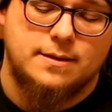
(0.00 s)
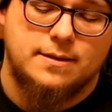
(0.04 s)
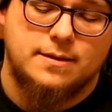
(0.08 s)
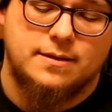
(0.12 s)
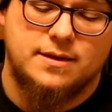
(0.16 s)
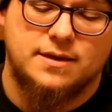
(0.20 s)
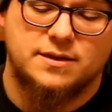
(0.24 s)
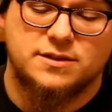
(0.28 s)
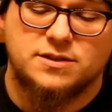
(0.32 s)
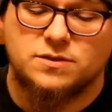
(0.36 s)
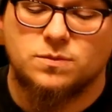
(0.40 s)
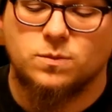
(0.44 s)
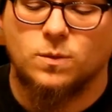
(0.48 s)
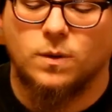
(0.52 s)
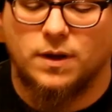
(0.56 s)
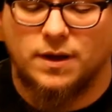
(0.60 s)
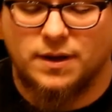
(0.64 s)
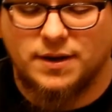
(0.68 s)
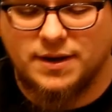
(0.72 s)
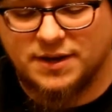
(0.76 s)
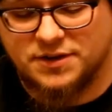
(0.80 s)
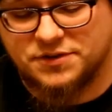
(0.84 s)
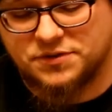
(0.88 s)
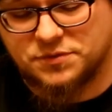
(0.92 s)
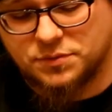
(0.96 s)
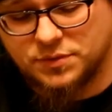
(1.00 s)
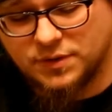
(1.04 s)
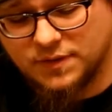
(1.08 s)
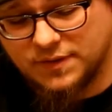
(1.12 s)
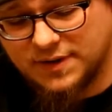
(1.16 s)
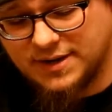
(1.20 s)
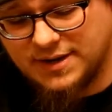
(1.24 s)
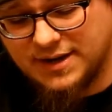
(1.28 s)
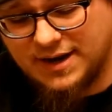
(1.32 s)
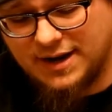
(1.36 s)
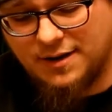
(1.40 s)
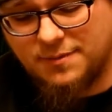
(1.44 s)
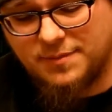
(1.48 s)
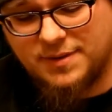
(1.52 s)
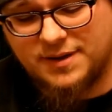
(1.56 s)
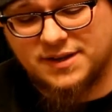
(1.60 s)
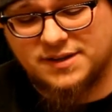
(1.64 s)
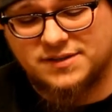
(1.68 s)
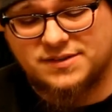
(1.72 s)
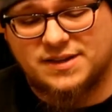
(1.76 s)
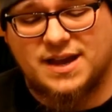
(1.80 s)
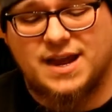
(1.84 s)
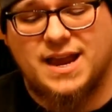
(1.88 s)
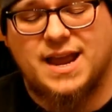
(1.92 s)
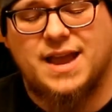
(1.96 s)
This one is really neat
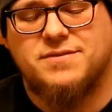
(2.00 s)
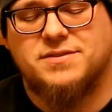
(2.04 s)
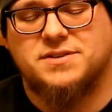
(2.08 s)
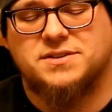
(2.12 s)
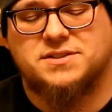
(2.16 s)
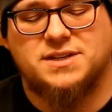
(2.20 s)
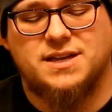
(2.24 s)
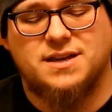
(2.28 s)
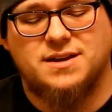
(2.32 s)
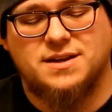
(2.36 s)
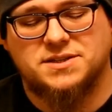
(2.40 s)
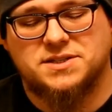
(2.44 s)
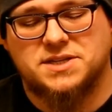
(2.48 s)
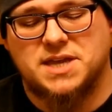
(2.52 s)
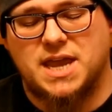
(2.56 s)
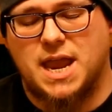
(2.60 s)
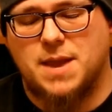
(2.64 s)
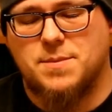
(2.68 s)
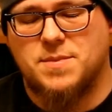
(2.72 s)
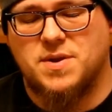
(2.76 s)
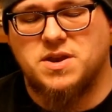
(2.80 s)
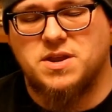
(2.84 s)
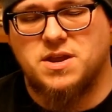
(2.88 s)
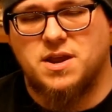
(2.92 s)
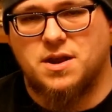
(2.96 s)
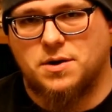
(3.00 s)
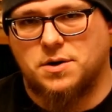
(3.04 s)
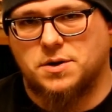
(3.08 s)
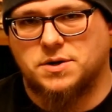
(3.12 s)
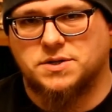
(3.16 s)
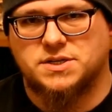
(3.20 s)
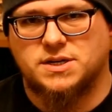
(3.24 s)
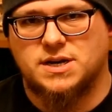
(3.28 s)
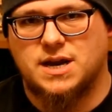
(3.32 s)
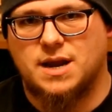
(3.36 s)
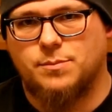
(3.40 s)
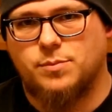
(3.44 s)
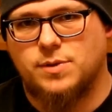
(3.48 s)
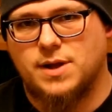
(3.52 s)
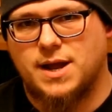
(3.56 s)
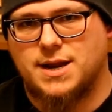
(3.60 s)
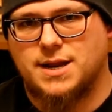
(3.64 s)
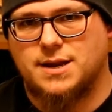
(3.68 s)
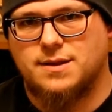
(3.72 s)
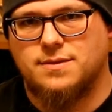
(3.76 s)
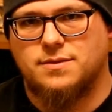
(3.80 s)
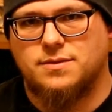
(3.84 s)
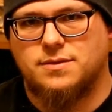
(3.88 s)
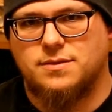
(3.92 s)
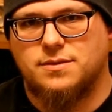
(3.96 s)
because I haven't seen this game in years, and I played
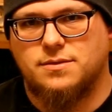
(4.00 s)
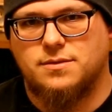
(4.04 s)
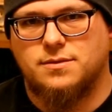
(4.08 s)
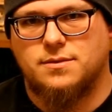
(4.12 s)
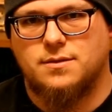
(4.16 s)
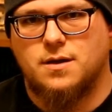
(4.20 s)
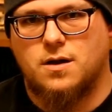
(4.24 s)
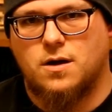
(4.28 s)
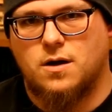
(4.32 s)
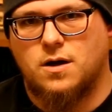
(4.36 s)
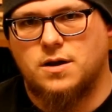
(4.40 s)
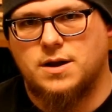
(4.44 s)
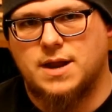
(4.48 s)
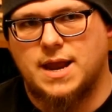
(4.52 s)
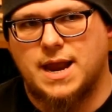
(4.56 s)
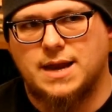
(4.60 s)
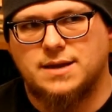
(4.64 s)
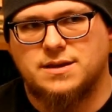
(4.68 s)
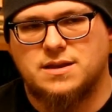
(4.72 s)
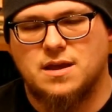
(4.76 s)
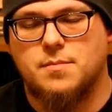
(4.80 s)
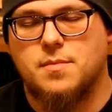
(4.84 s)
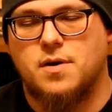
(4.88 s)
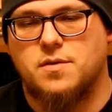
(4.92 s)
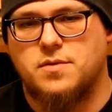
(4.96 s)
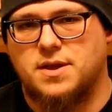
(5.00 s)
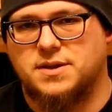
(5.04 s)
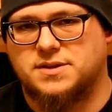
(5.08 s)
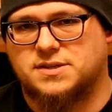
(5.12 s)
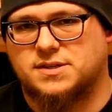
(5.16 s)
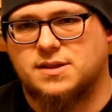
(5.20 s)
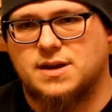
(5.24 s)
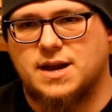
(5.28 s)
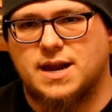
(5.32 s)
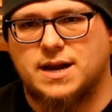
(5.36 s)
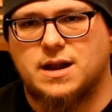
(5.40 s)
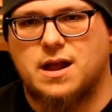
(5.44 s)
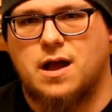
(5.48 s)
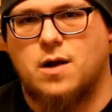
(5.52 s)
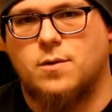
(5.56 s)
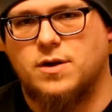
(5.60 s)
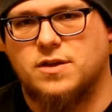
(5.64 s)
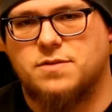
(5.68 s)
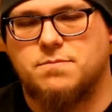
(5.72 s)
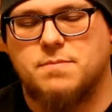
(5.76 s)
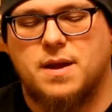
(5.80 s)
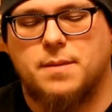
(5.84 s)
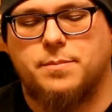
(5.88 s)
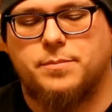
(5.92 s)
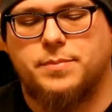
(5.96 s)
it on a demo disc that I got
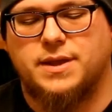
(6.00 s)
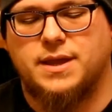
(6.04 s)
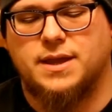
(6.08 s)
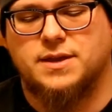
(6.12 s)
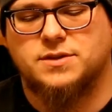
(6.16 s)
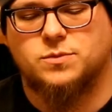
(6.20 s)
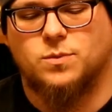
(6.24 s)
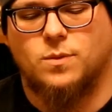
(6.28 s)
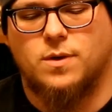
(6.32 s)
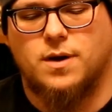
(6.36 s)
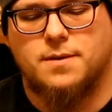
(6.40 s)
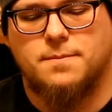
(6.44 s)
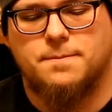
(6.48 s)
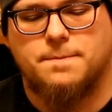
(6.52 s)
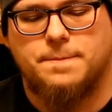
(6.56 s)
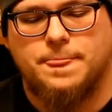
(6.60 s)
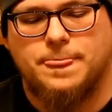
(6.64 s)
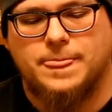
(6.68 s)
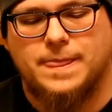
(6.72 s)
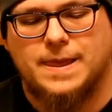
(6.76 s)
with my PS1. And